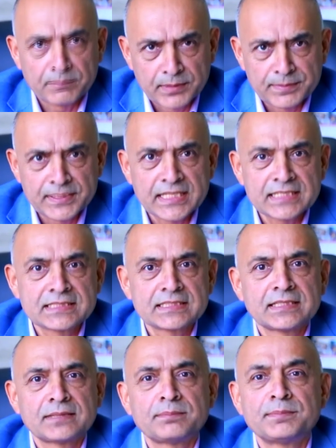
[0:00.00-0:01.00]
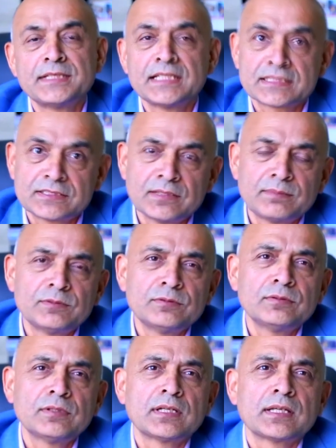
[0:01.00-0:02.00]
BBS,
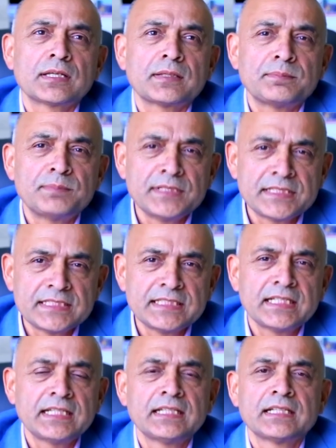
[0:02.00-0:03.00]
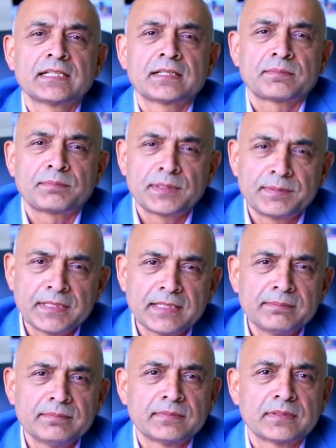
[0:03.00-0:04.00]
BSW, BCA,
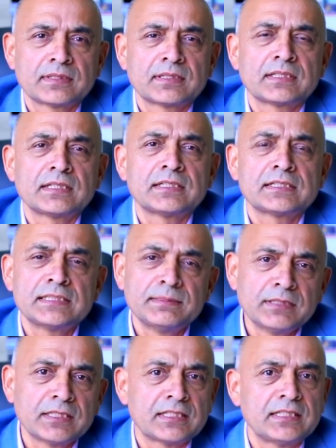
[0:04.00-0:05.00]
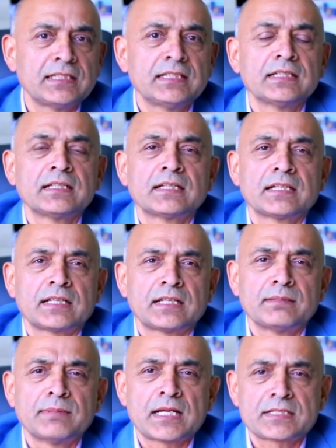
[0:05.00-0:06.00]
BBM. Similarly,
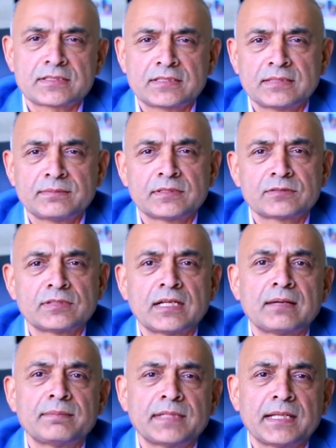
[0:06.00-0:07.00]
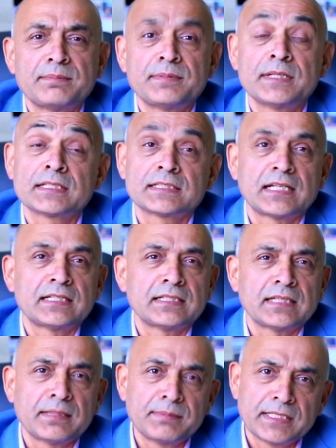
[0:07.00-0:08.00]
in master's levels we have MBS
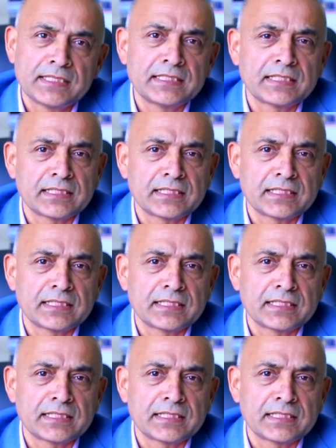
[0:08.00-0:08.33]
and MA in